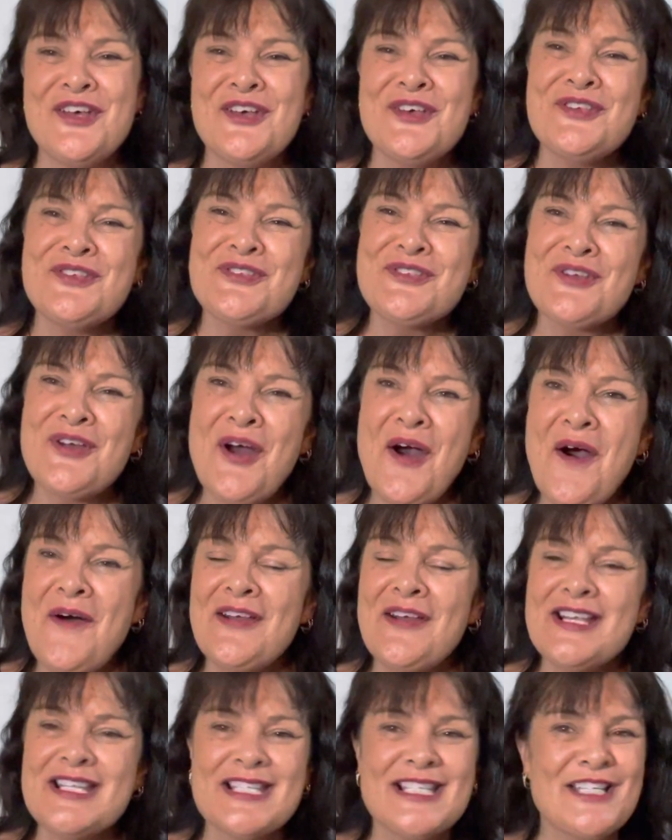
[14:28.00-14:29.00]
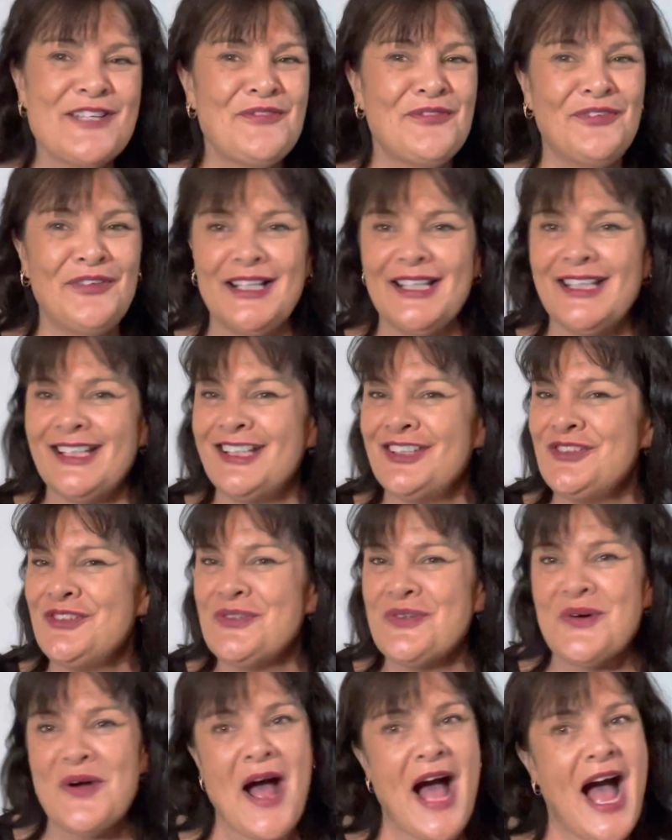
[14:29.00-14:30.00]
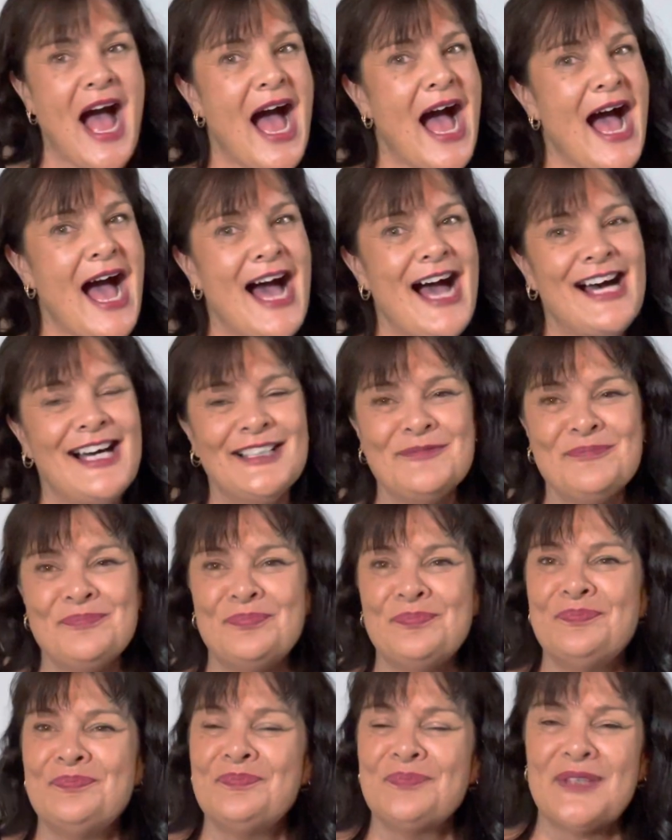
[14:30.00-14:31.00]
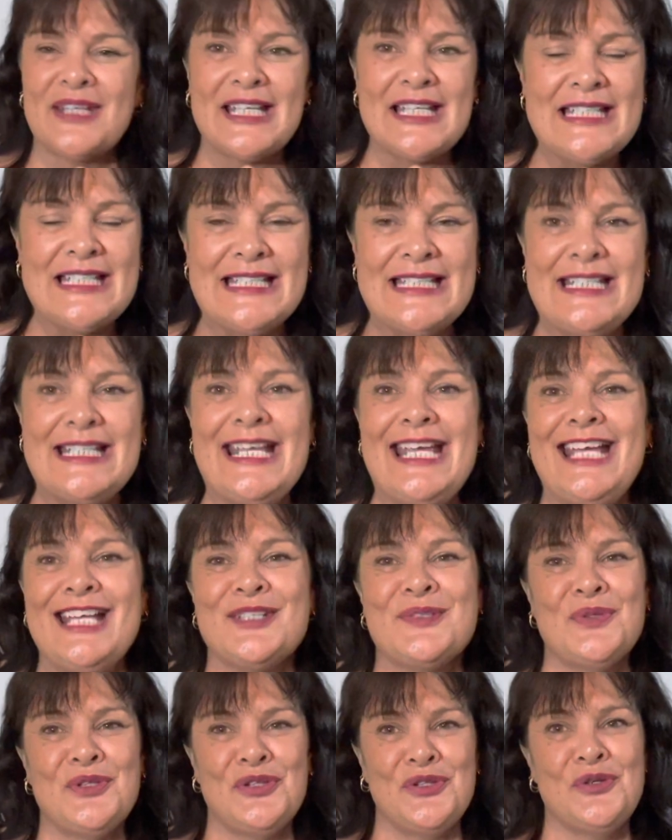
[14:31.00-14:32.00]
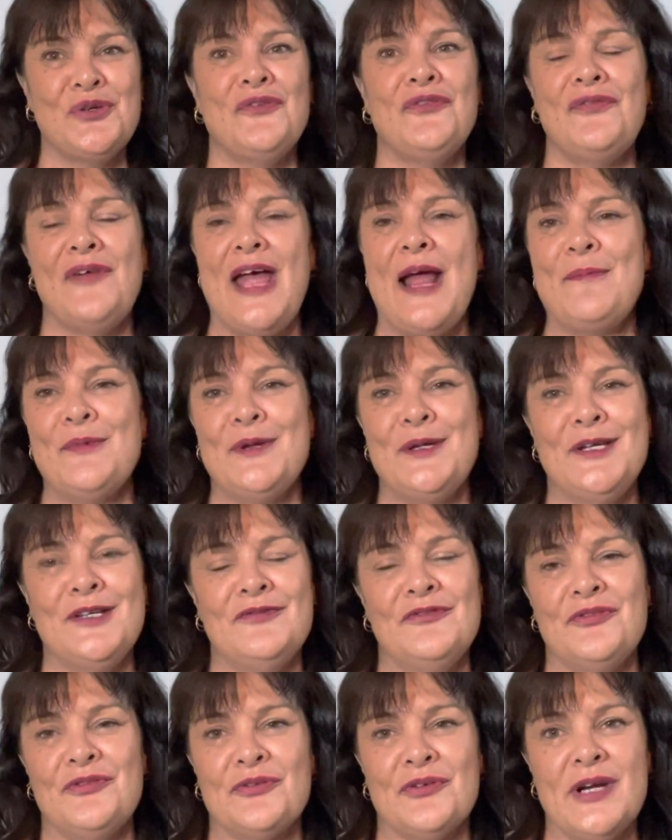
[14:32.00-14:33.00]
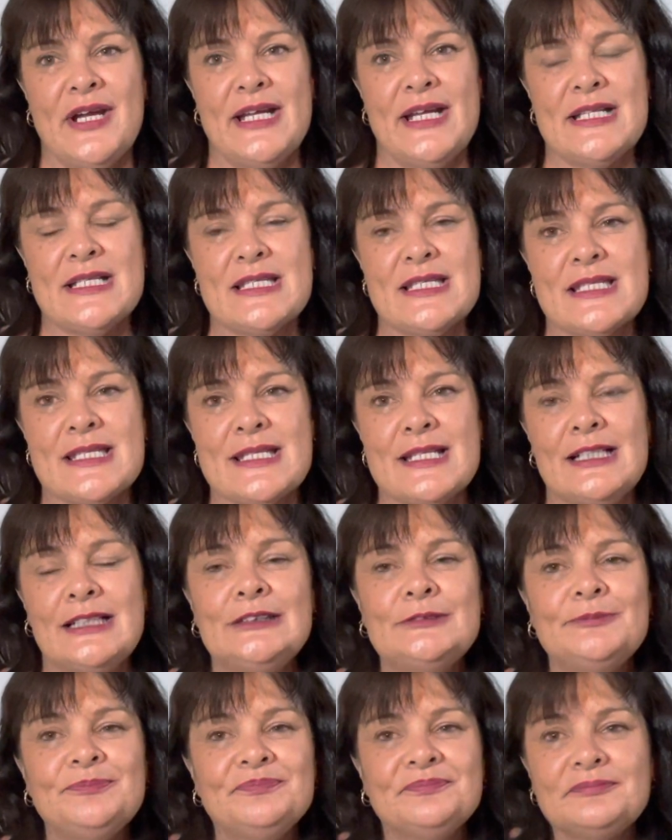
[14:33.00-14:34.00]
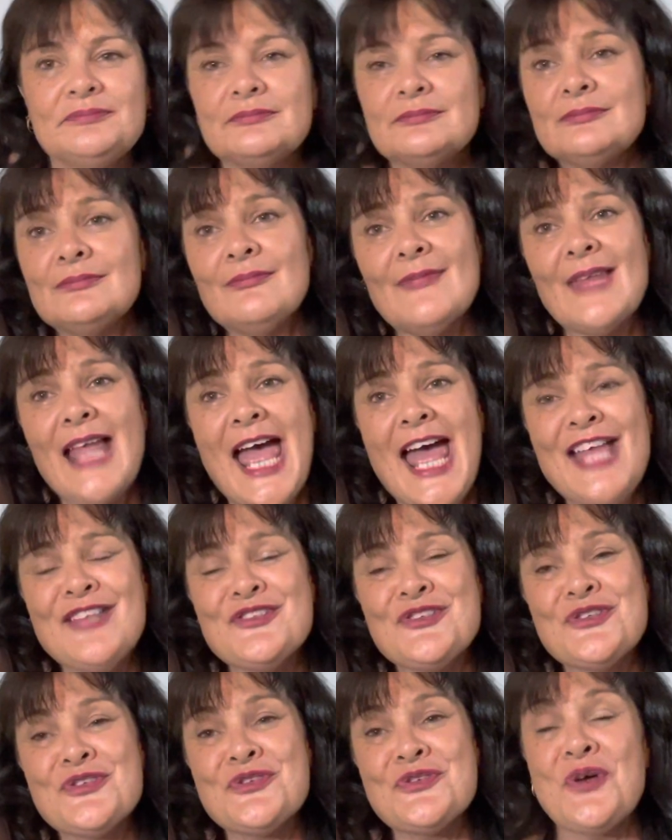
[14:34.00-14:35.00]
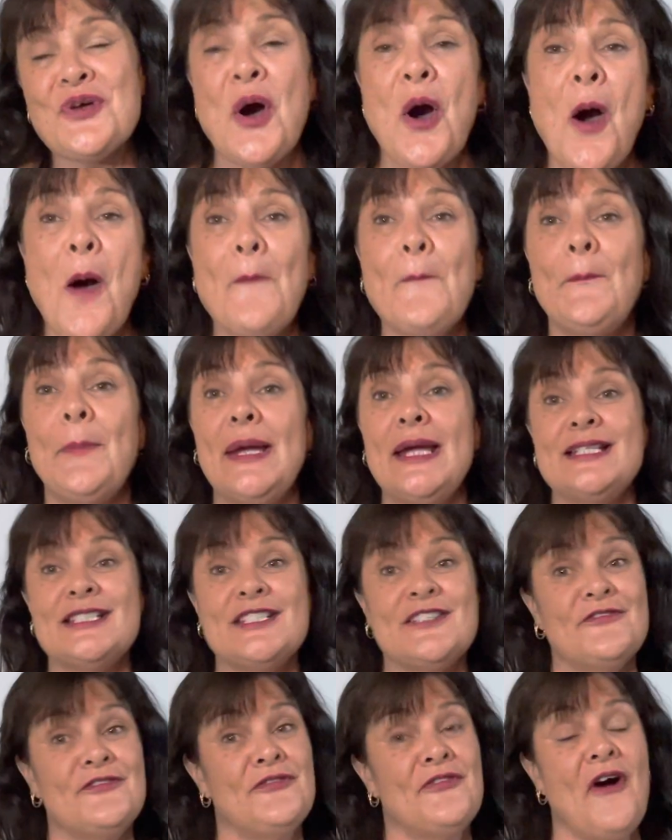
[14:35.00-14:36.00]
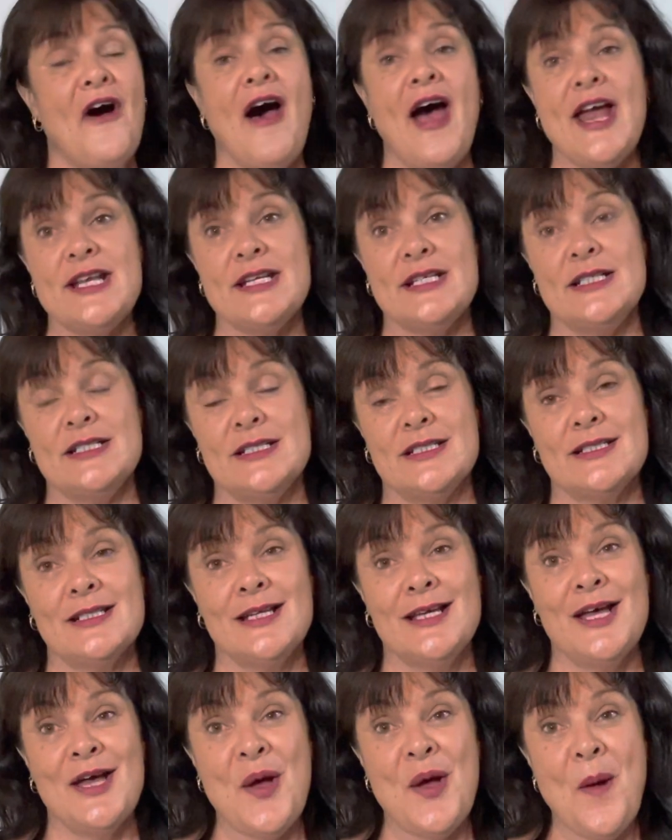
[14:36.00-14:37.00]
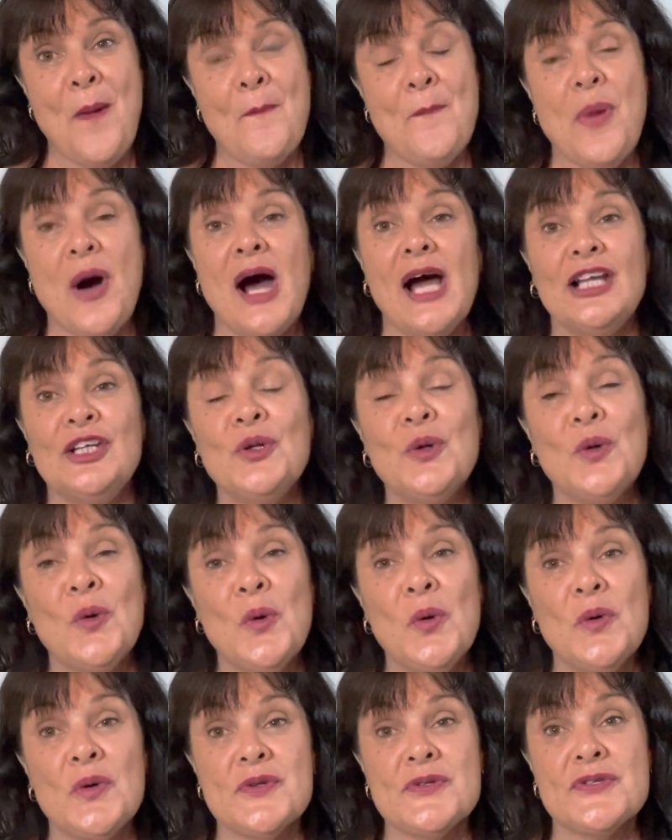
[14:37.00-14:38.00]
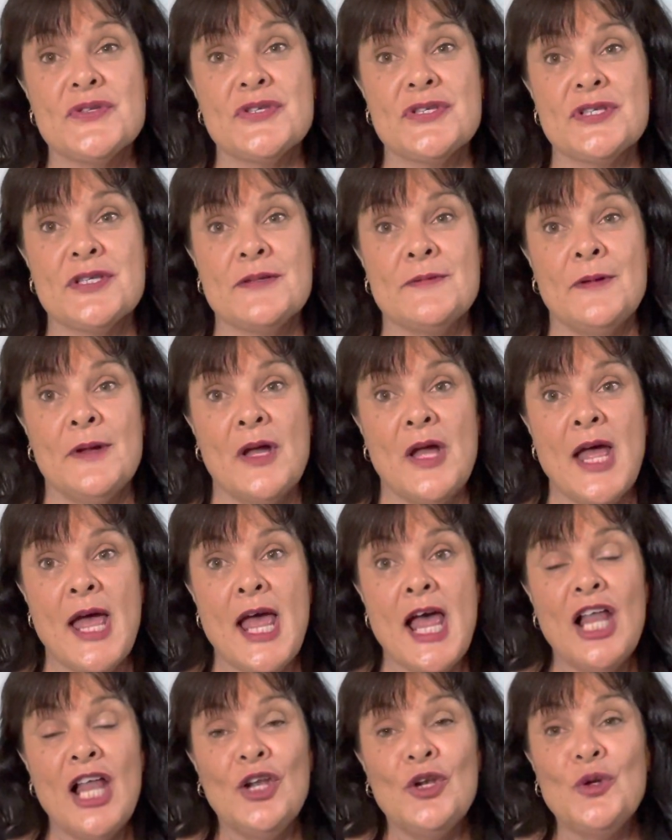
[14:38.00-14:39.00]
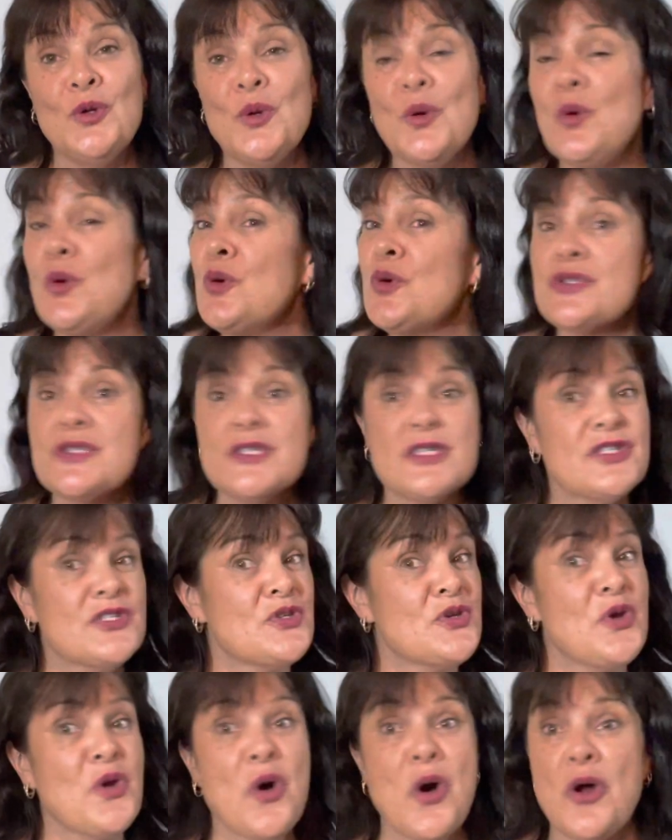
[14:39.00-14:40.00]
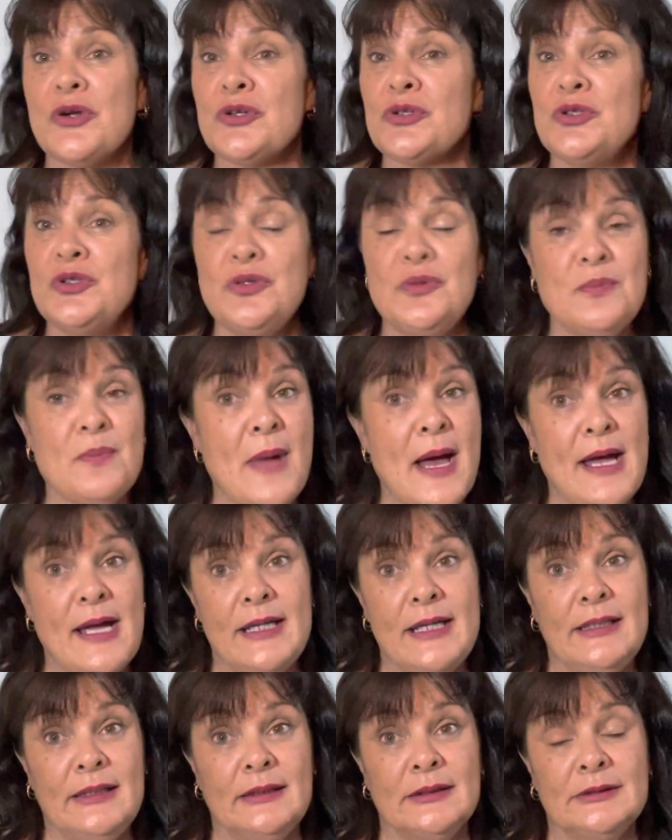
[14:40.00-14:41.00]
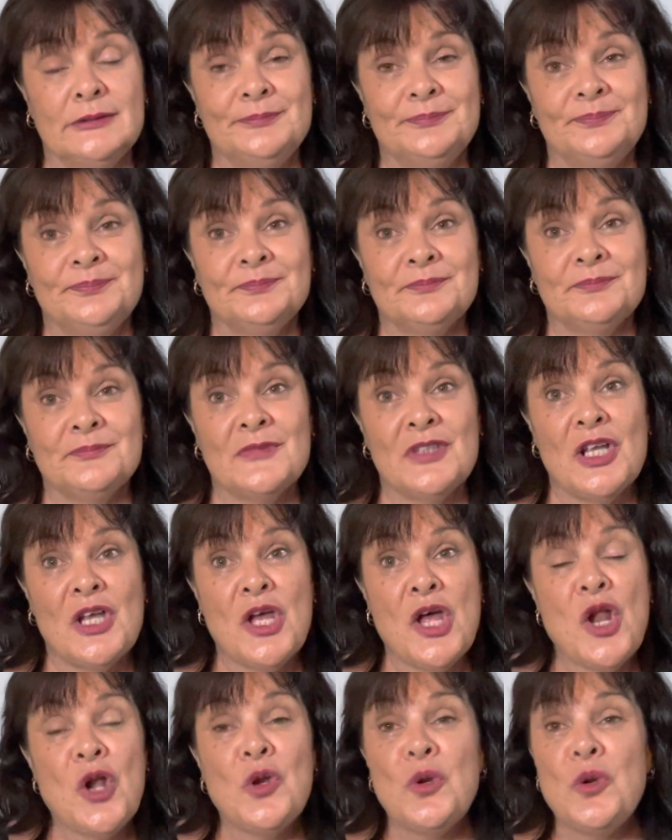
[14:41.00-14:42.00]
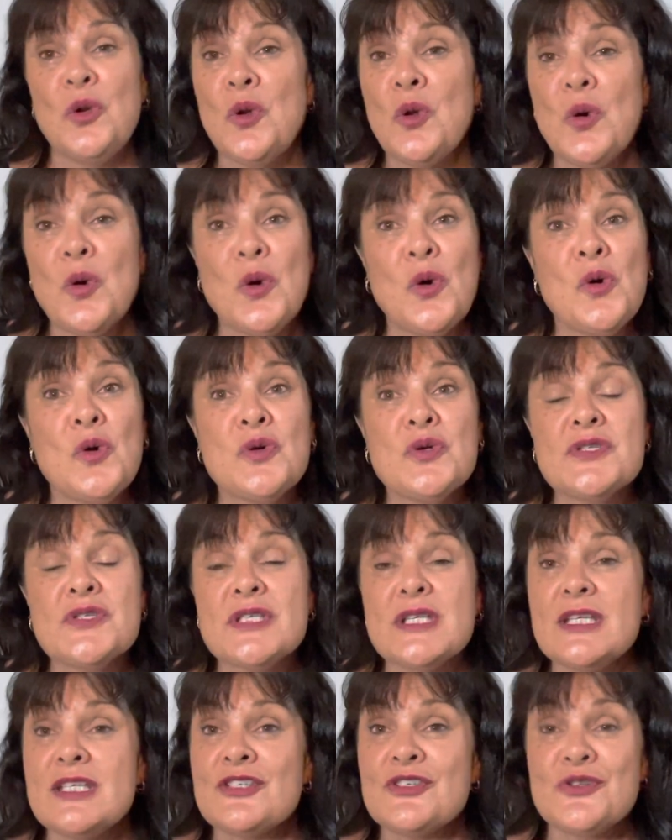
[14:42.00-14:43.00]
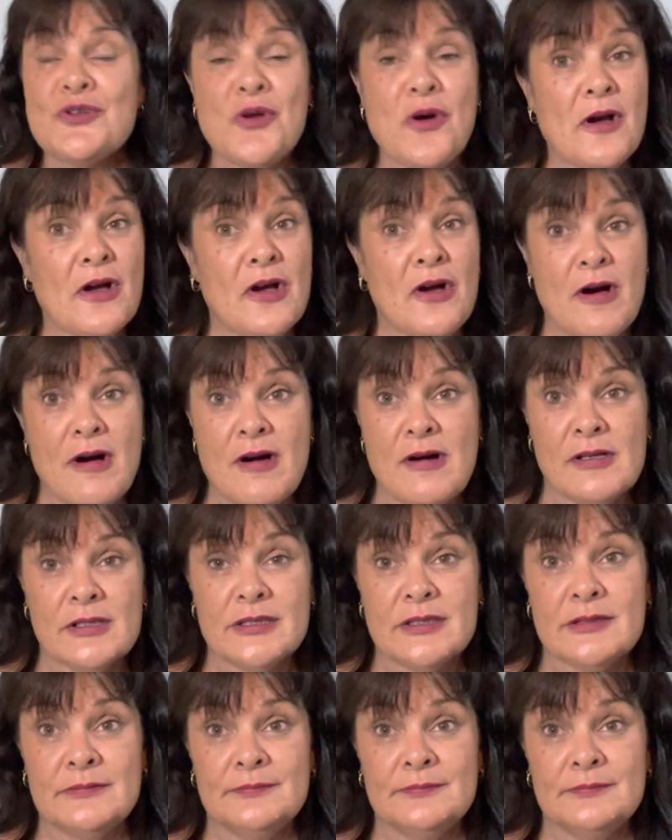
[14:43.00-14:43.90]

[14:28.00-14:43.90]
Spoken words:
So honestly, feel it in your heart, connect with your family and friends, and stop being divided by laws. Laws is not humane. Laws is not God.